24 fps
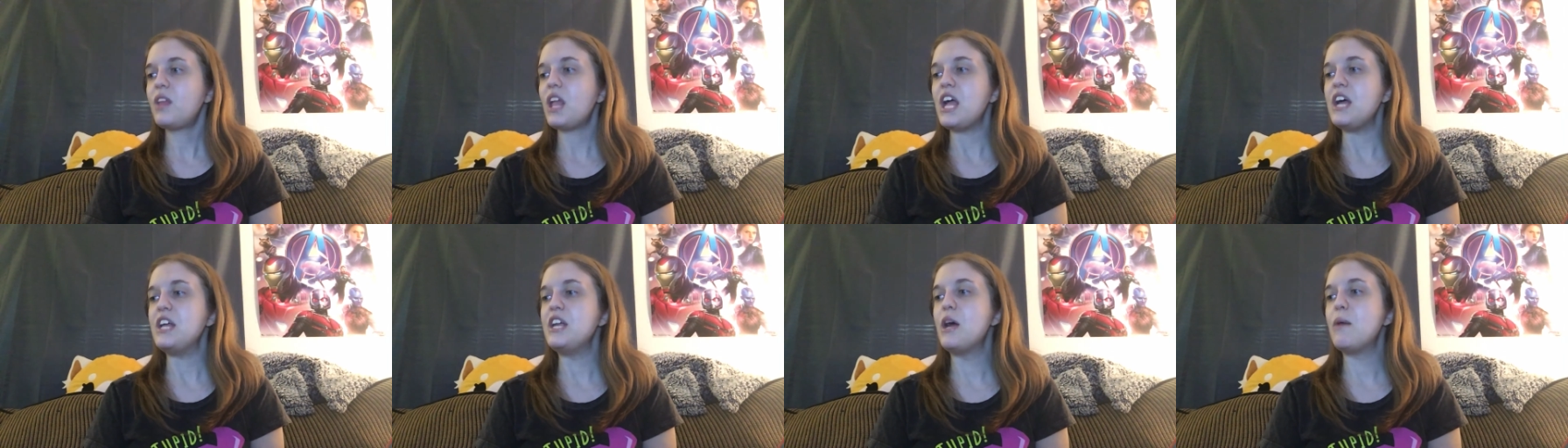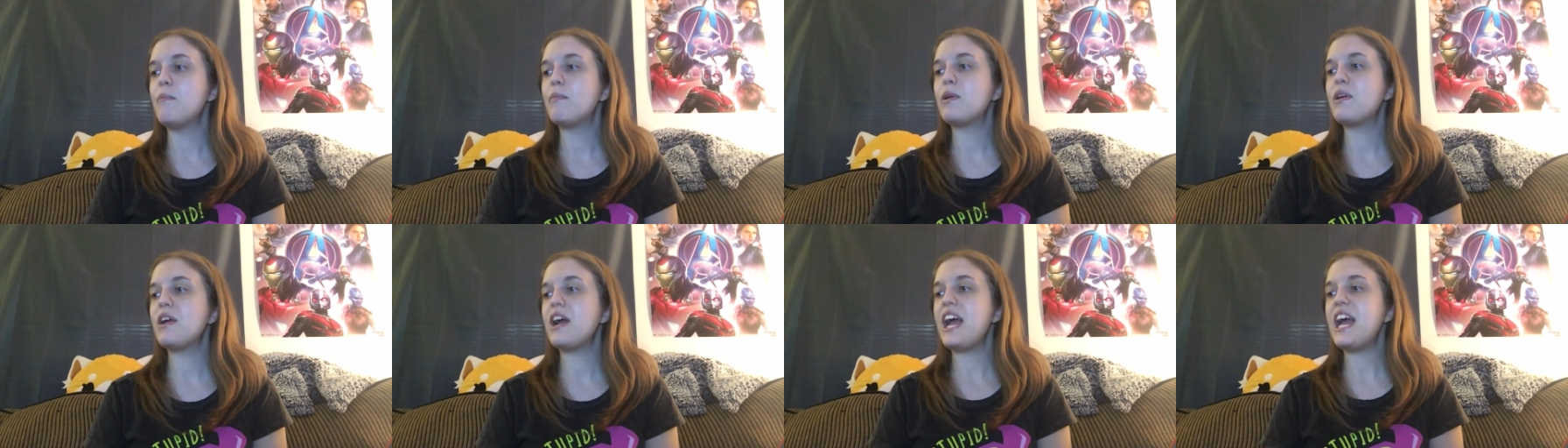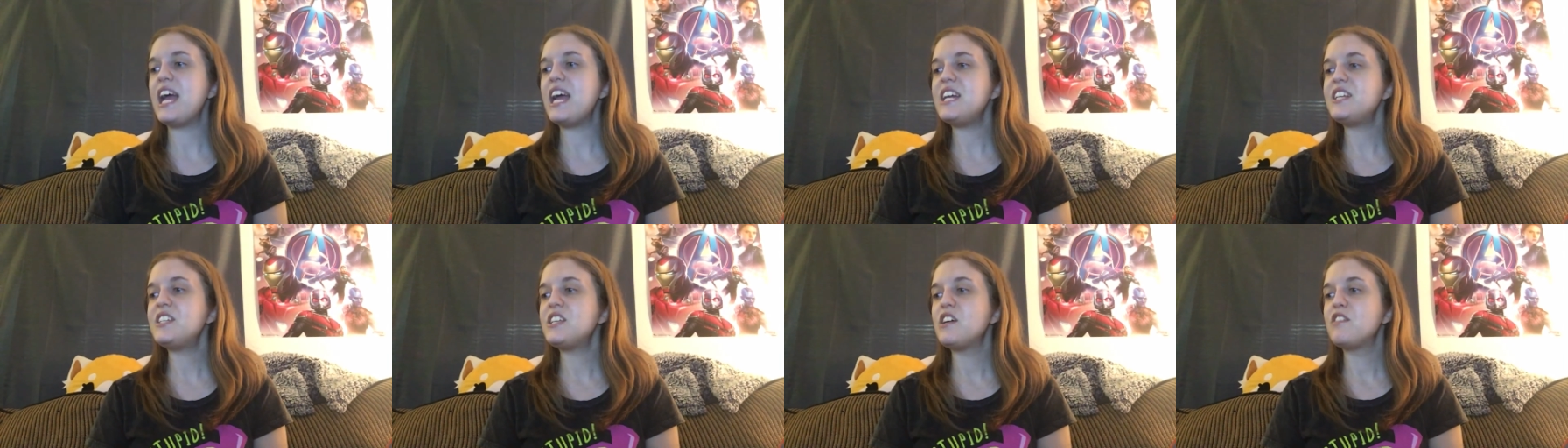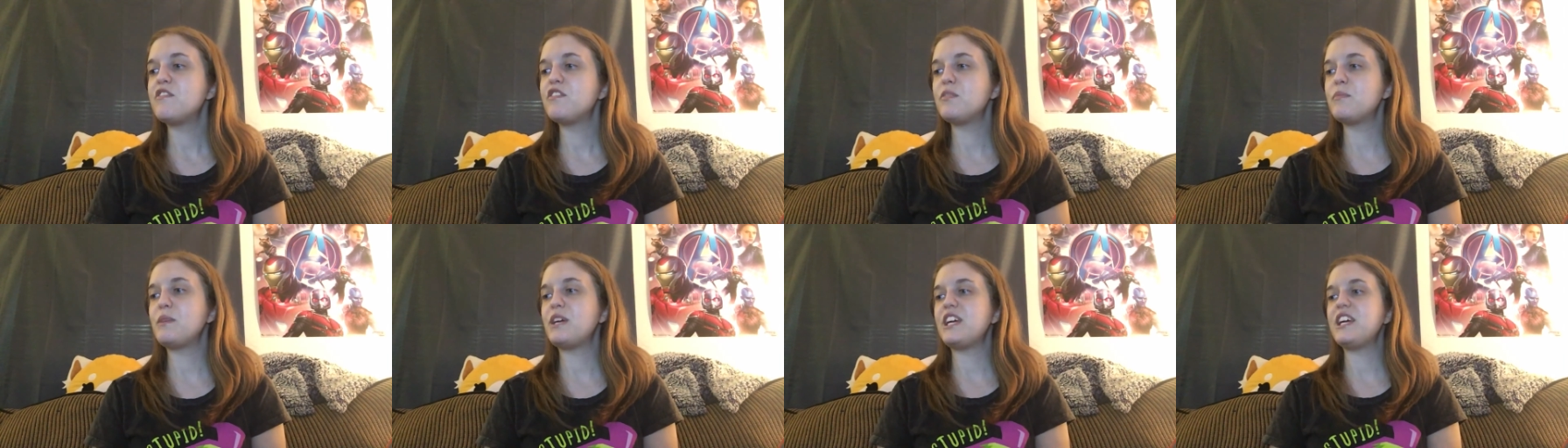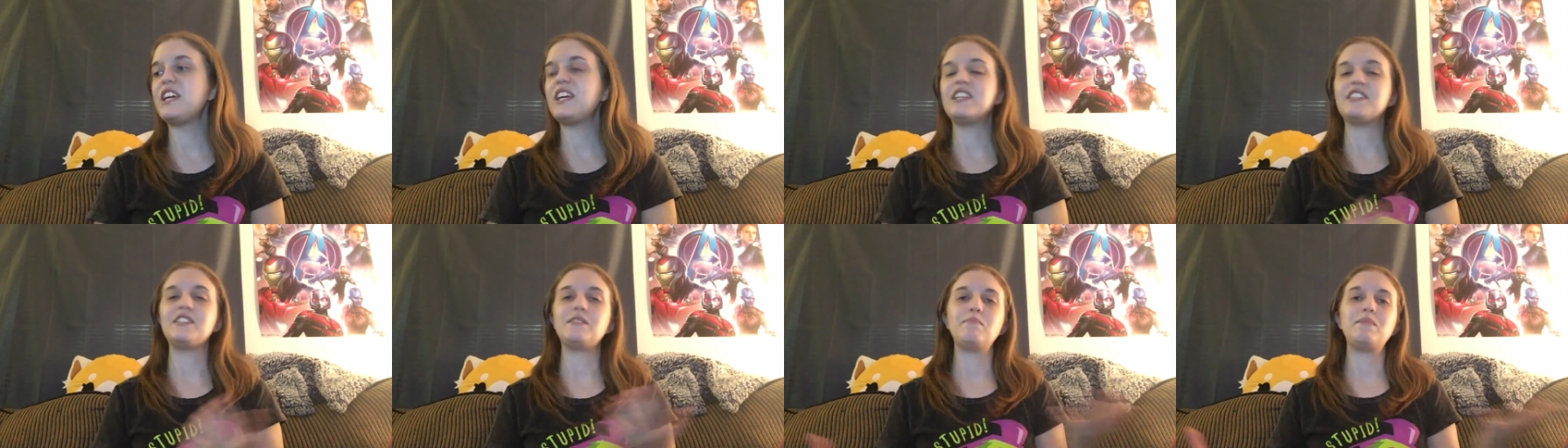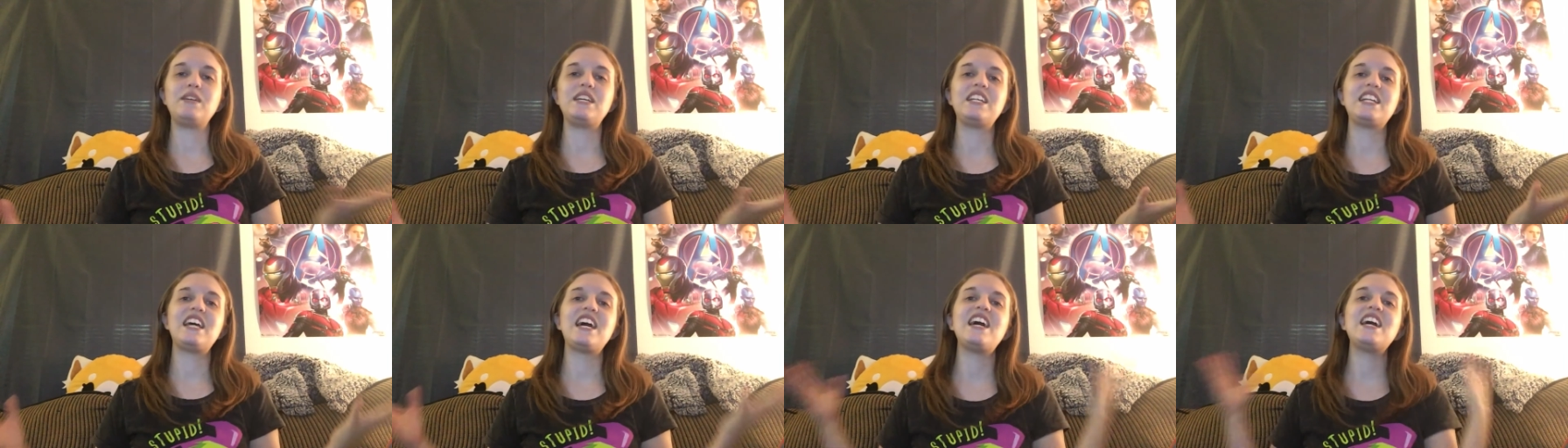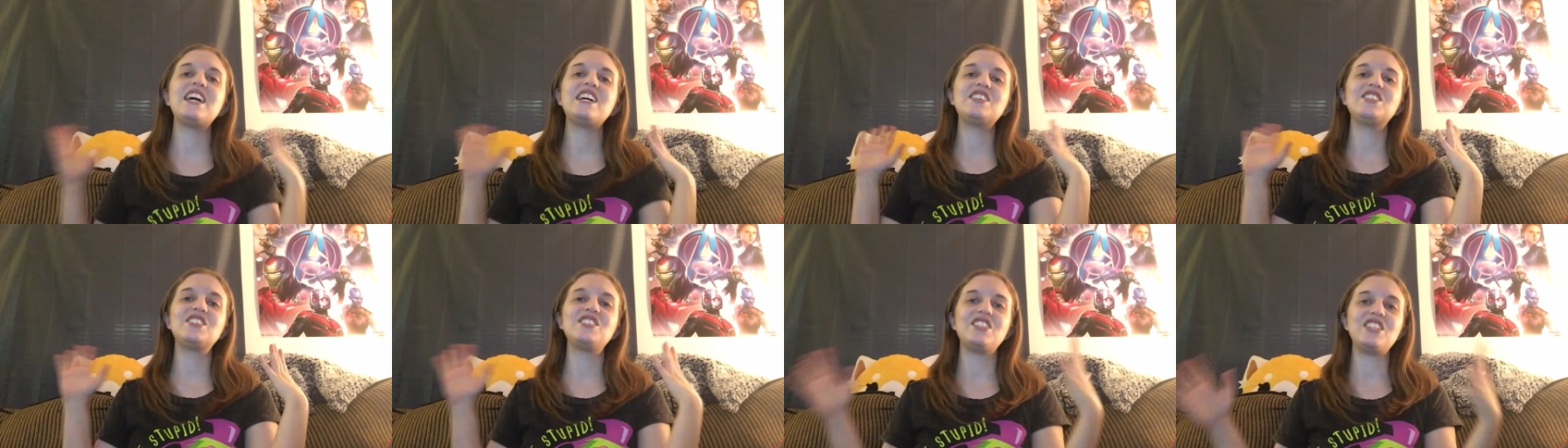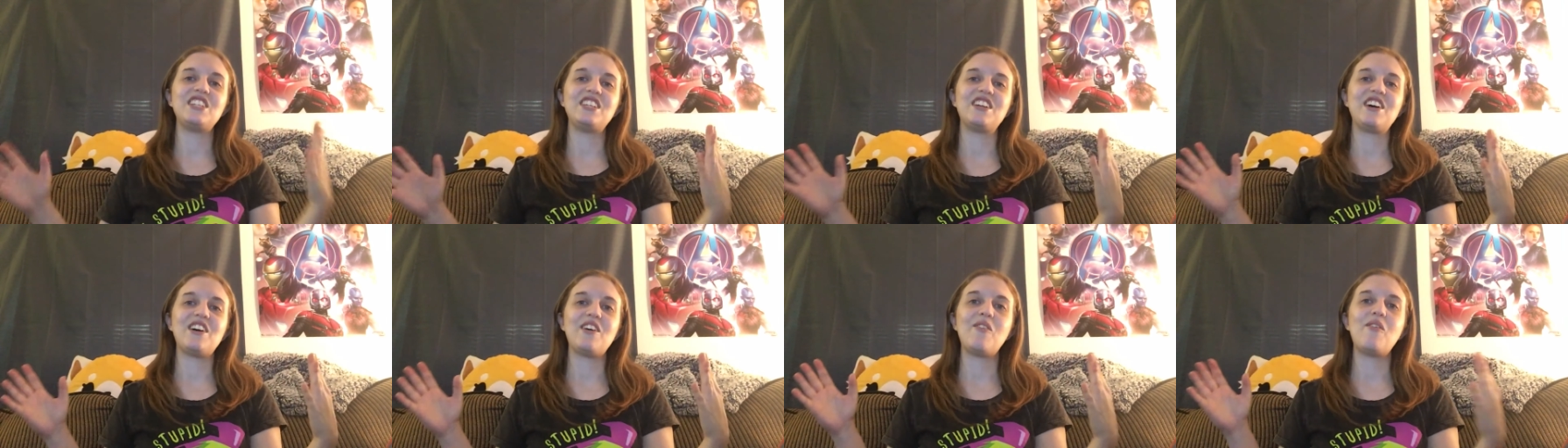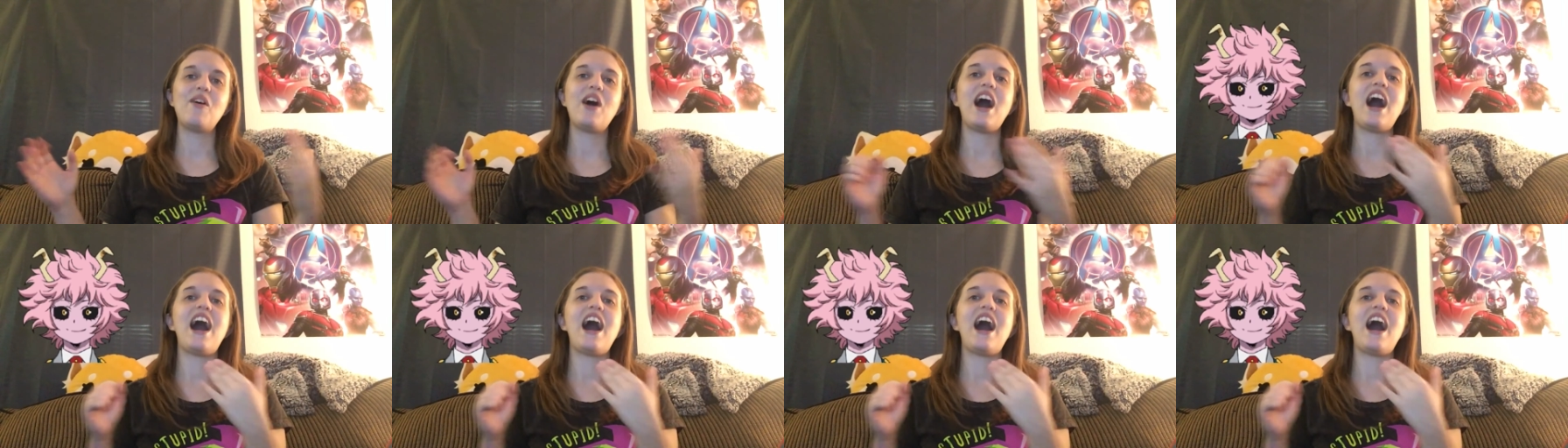Number eight for me is Mina Ashido.